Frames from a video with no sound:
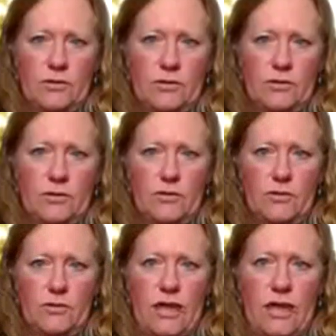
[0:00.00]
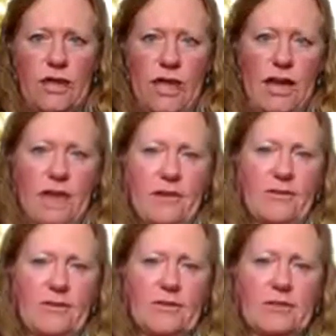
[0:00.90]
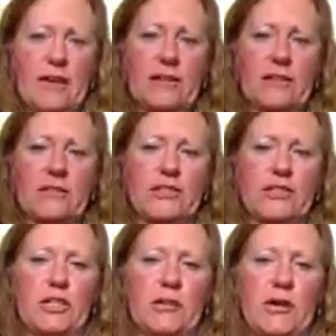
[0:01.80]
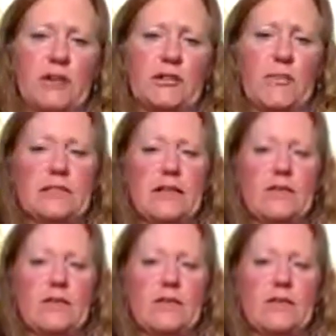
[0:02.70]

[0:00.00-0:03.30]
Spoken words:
So after scientists determine the amount of pesticide